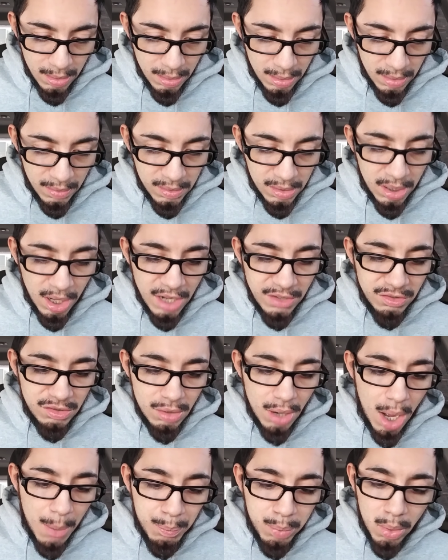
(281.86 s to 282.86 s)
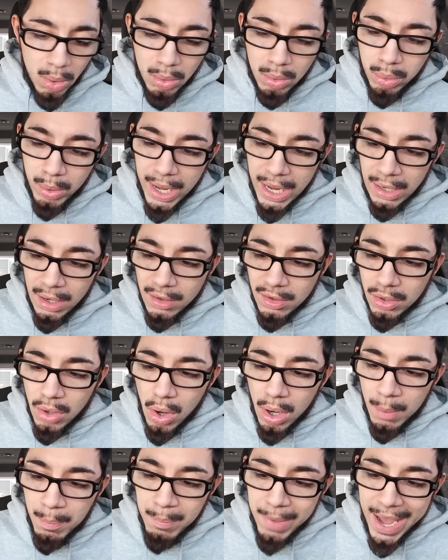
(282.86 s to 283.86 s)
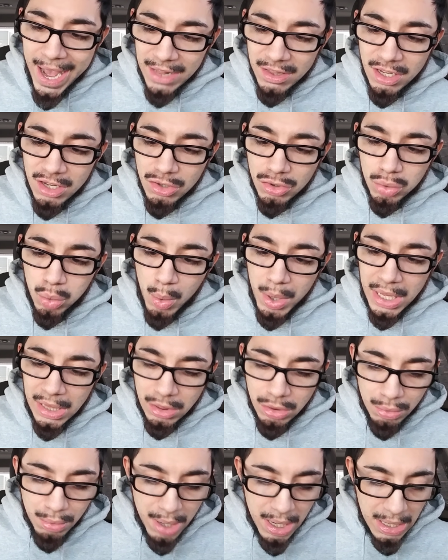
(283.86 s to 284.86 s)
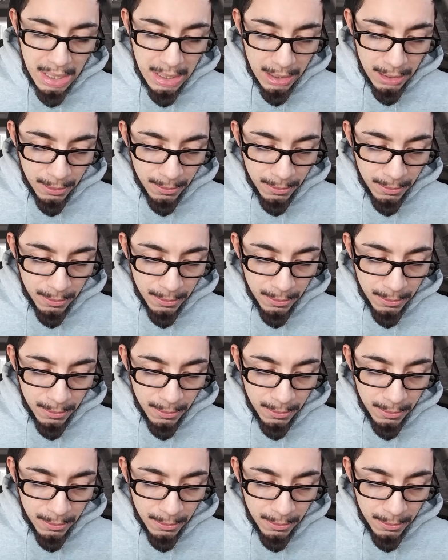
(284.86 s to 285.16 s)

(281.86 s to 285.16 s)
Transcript: Let's cut you up real quick. Let's go to Matthew 23.